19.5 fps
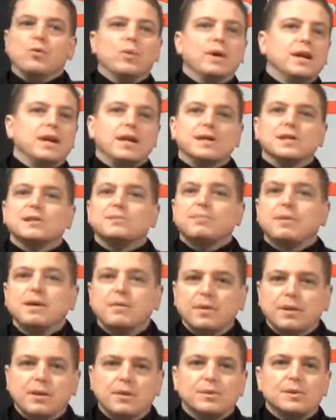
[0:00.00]
one in a speed
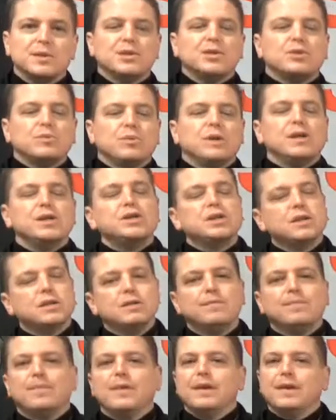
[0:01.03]
reload
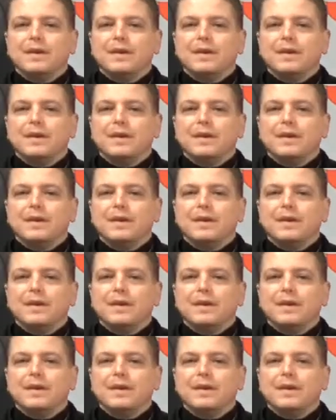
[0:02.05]
situation,